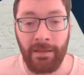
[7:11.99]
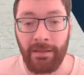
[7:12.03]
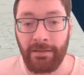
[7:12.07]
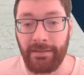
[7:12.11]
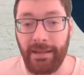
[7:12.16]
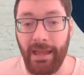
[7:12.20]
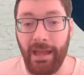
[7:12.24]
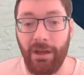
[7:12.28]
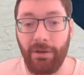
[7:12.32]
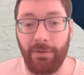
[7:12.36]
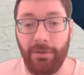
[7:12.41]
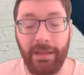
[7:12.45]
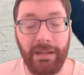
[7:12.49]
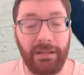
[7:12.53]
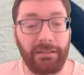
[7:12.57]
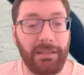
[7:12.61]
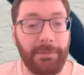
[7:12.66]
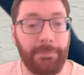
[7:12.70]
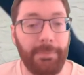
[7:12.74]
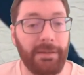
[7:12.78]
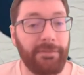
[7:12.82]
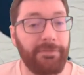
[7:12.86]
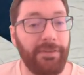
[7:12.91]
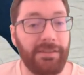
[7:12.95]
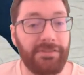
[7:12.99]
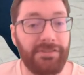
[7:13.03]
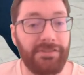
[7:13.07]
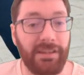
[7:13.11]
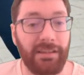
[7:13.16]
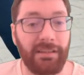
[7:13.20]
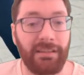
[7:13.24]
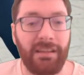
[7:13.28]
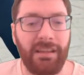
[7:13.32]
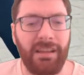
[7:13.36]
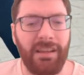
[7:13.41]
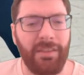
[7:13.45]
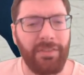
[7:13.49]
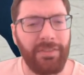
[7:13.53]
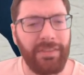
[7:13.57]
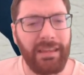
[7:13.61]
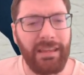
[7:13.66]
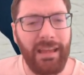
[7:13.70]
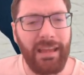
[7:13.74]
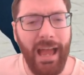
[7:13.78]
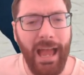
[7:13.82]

Now, in Olympic fencing, the